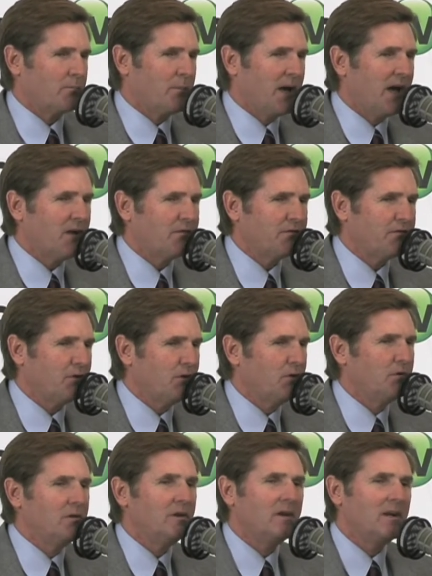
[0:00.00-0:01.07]
Pet
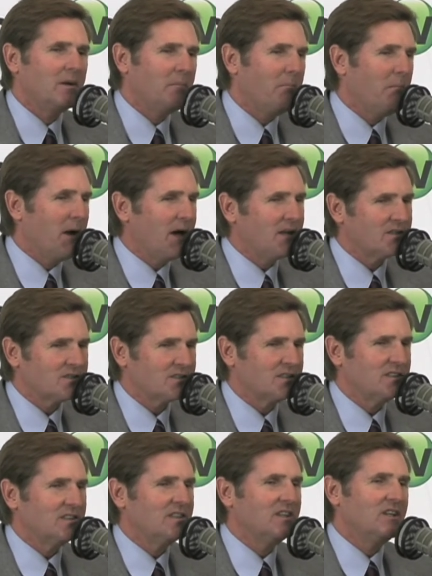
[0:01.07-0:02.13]
food,
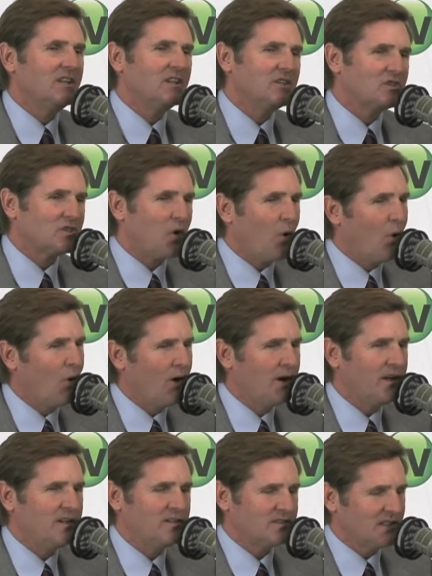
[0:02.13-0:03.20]
medicine,
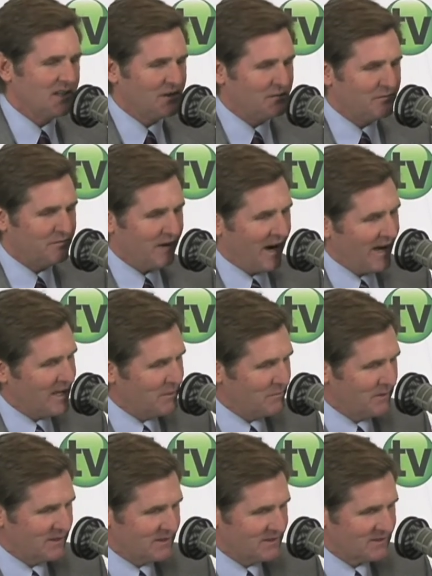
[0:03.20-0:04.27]
toys,
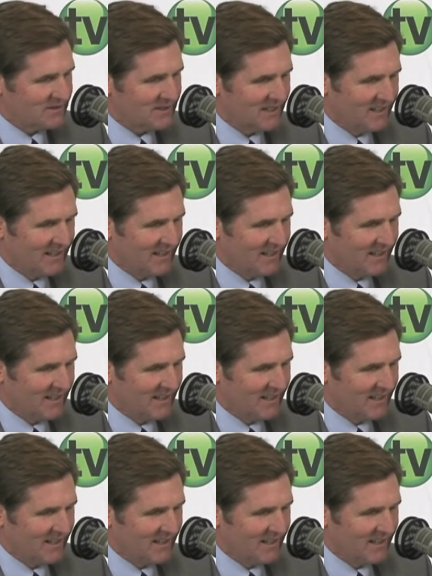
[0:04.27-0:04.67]
vitamins.